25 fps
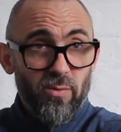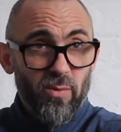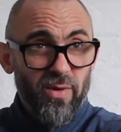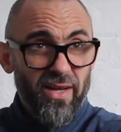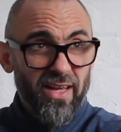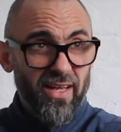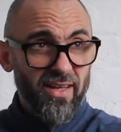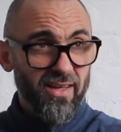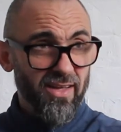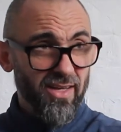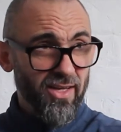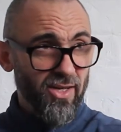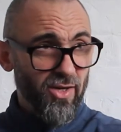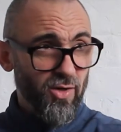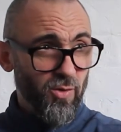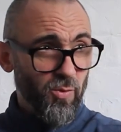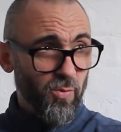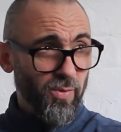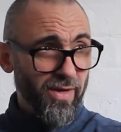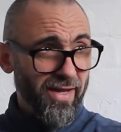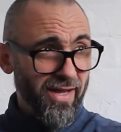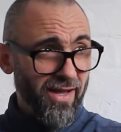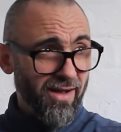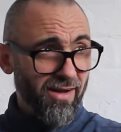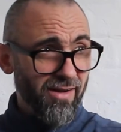We
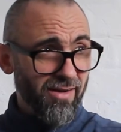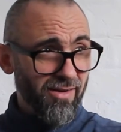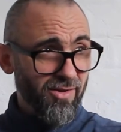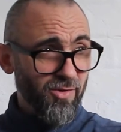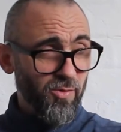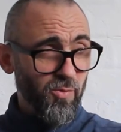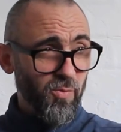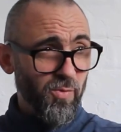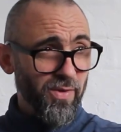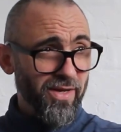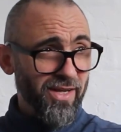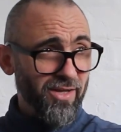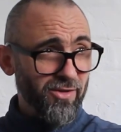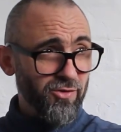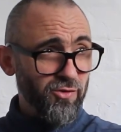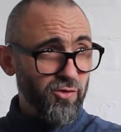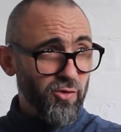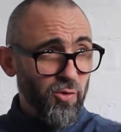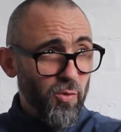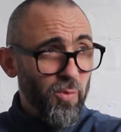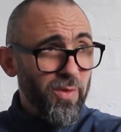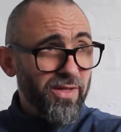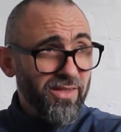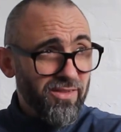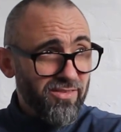are
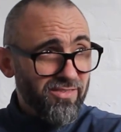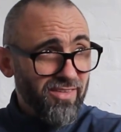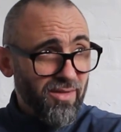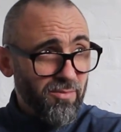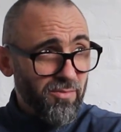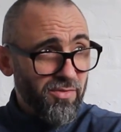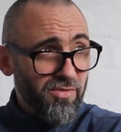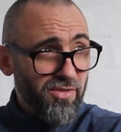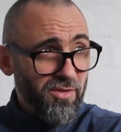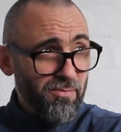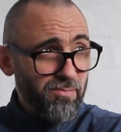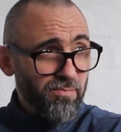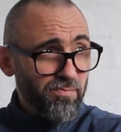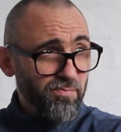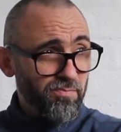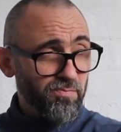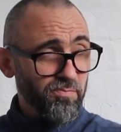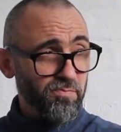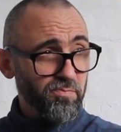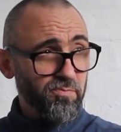doing something